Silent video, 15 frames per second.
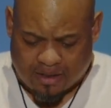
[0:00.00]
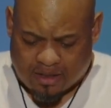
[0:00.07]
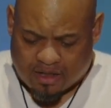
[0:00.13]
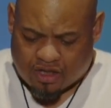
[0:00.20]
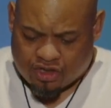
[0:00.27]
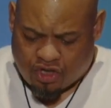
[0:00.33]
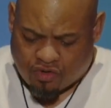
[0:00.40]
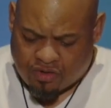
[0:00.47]

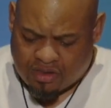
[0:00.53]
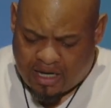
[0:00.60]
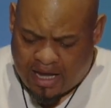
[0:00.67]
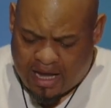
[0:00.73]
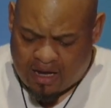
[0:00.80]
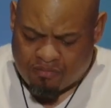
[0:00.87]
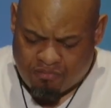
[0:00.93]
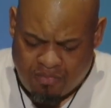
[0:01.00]
You
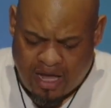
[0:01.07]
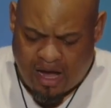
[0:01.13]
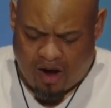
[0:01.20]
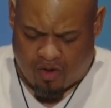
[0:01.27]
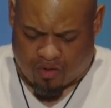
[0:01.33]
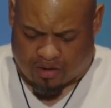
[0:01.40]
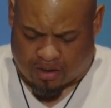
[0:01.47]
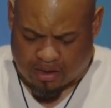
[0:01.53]
need
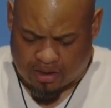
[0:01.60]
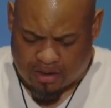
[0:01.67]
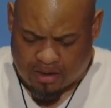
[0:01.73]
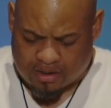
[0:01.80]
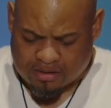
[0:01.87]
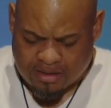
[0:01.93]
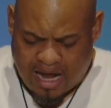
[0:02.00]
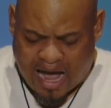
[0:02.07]
milk,
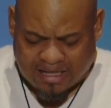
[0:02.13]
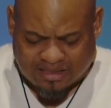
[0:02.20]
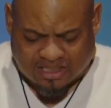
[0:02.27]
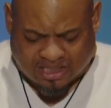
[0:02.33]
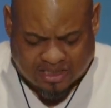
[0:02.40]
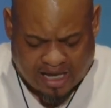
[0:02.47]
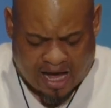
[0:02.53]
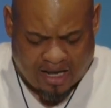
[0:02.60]
not
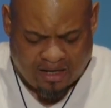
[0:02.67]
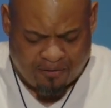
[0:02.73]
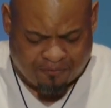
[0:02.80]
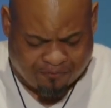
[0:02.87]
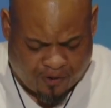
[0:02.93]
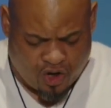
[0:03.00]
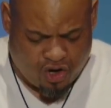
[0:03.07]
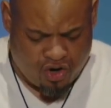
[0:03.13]
solid
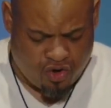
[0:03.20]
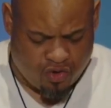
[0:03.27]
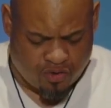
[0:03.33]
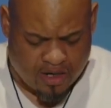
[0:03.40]
food.